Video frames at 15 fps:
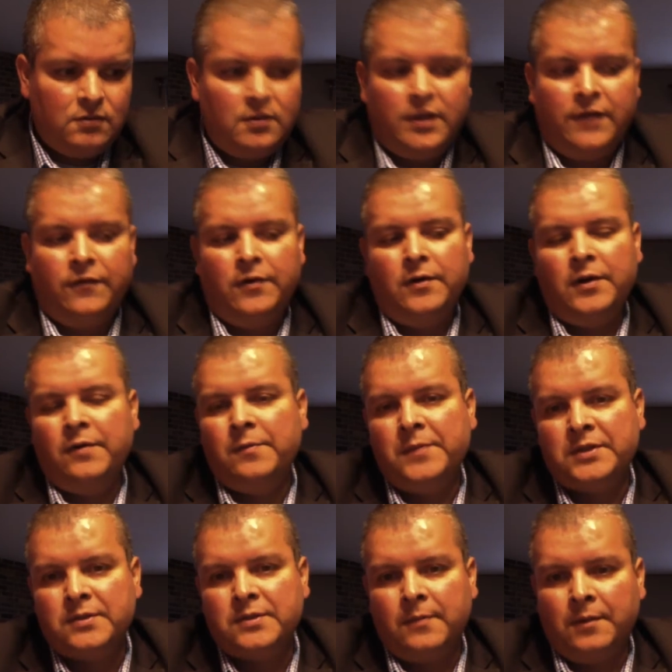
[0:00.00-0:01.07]
Never
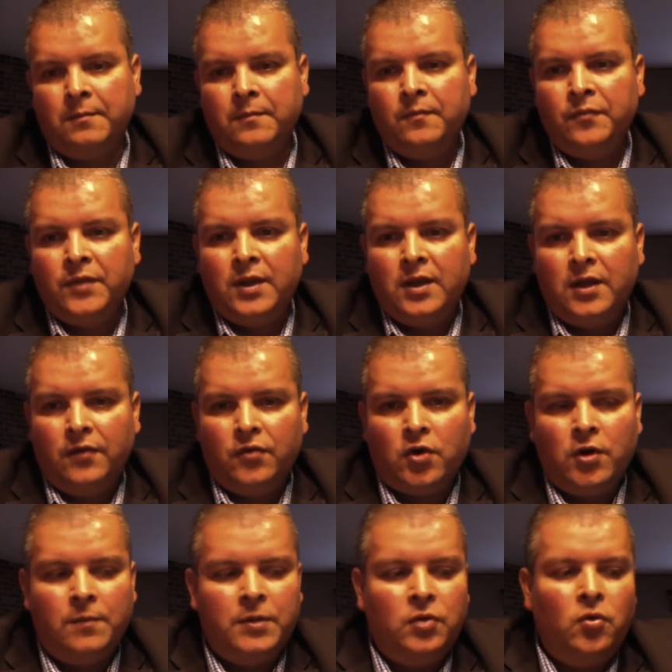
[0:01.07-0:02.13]
mix them up. If you're
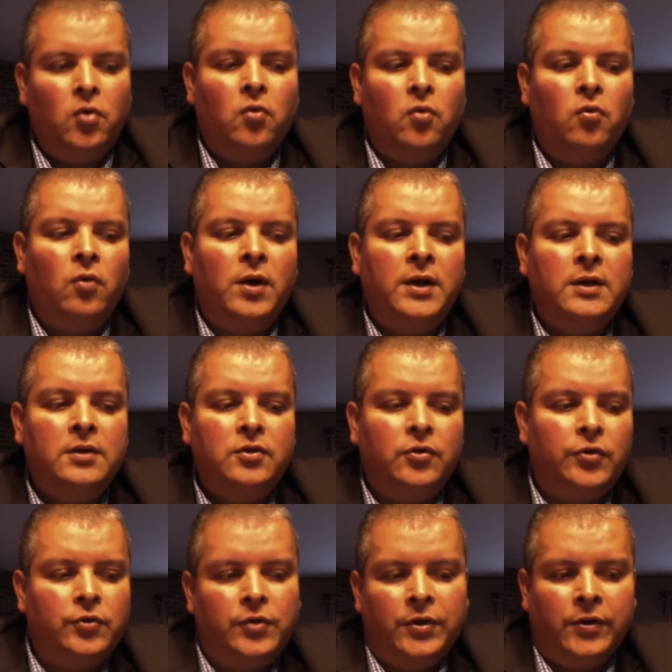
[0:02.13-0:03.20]
going to be doing one, don't
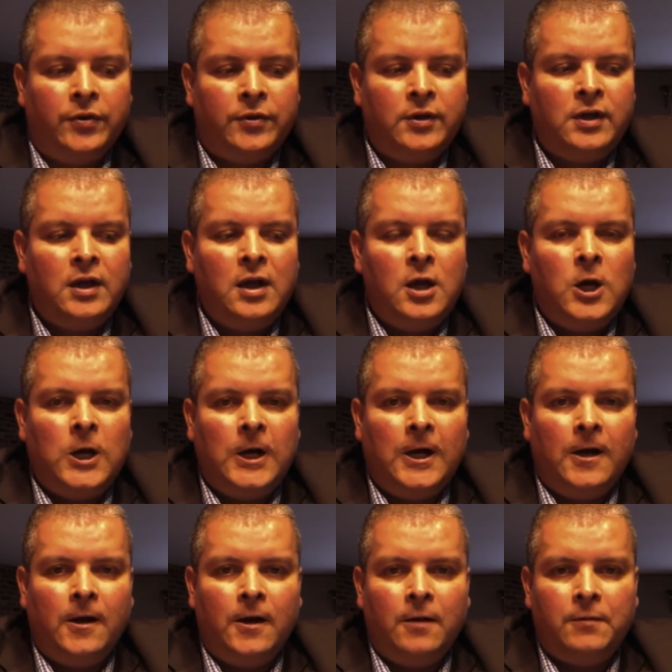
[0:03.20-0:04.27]
do the other,
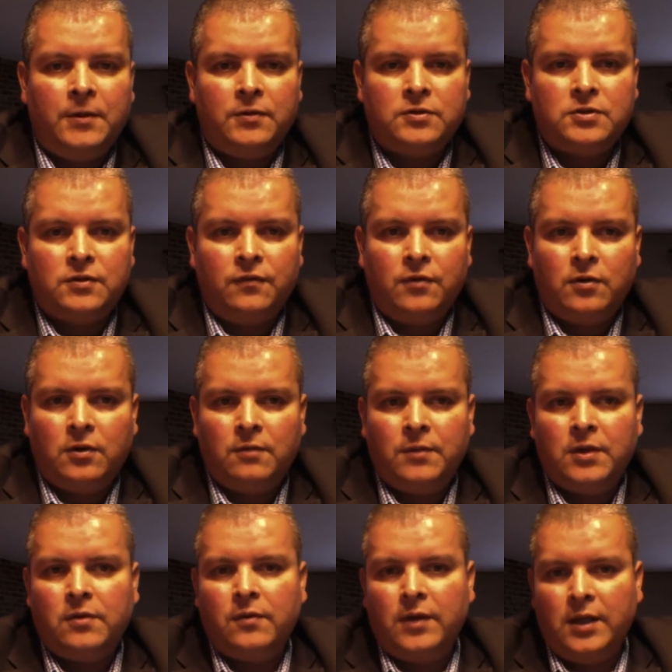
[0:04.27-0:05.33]
because if you're going to be
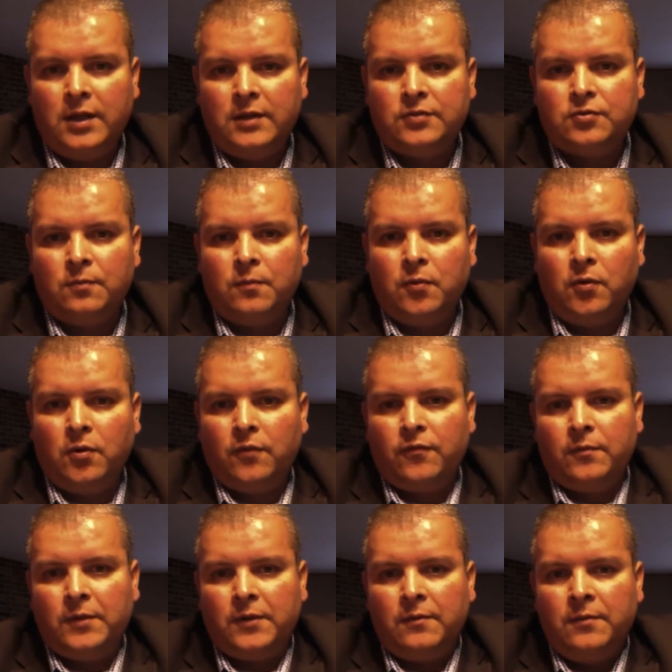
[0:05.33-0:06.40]
creating support
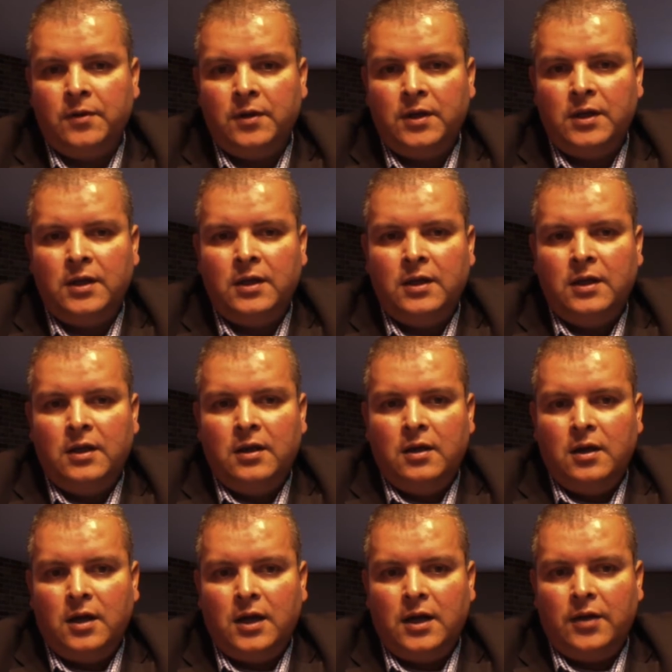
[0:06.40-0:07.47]
from the community,
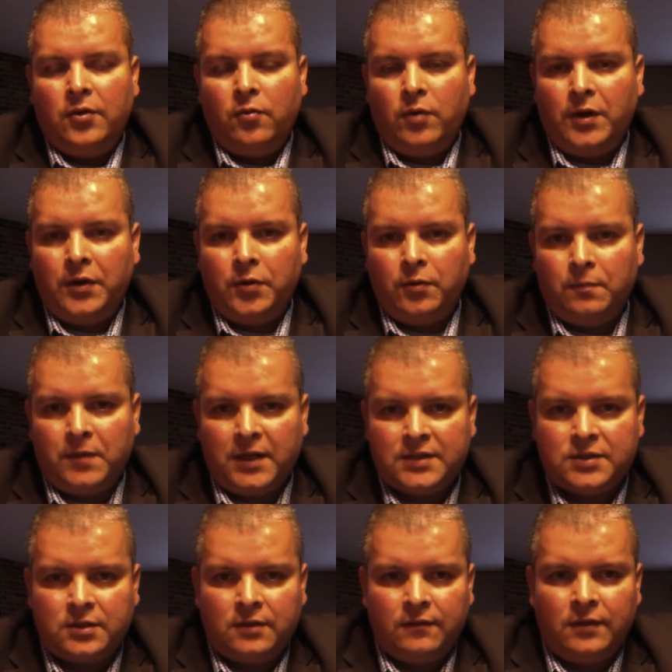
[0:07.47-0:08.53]
you want to do it
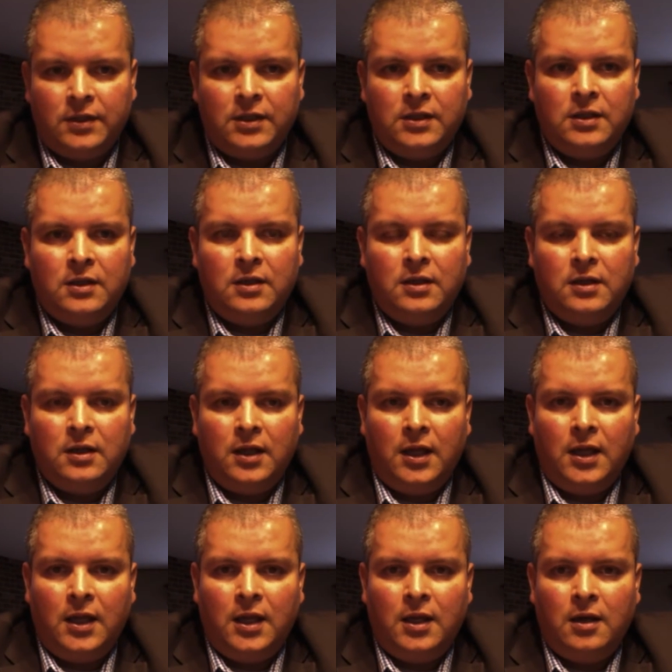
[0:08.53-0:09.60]
positively,
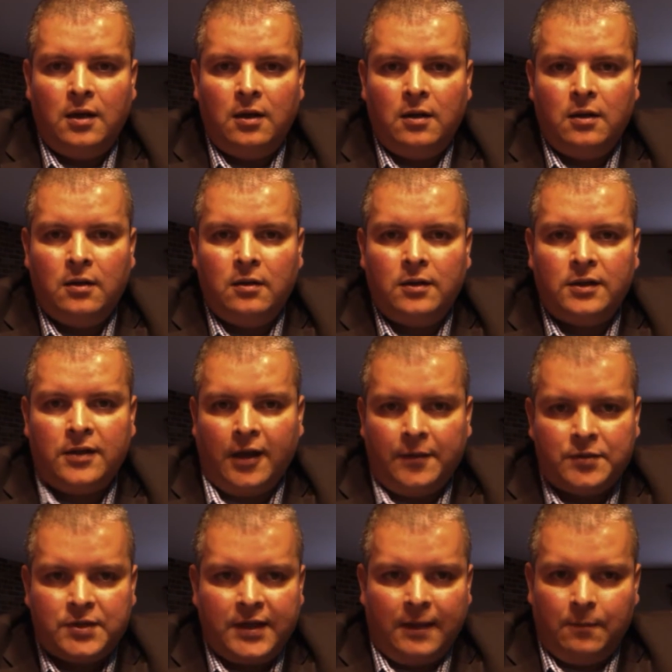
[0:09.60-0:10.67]
and the
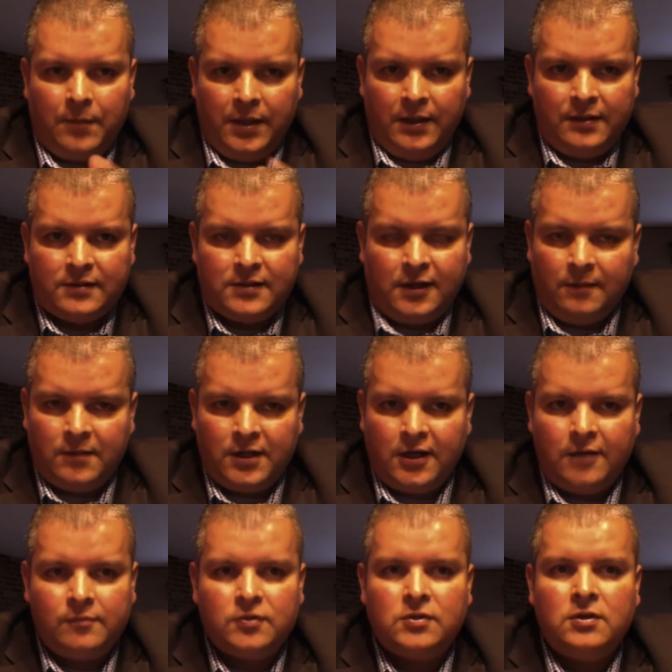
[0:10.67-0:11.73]
times can't be the same
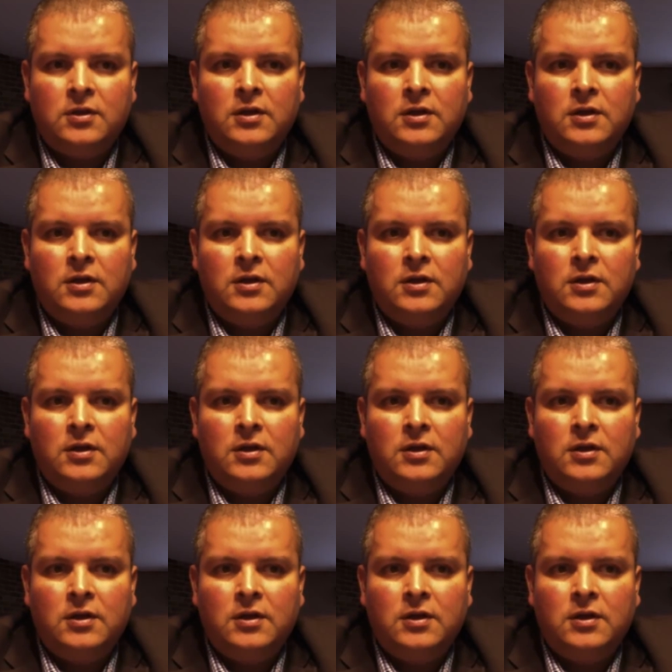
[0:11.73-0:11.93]
times,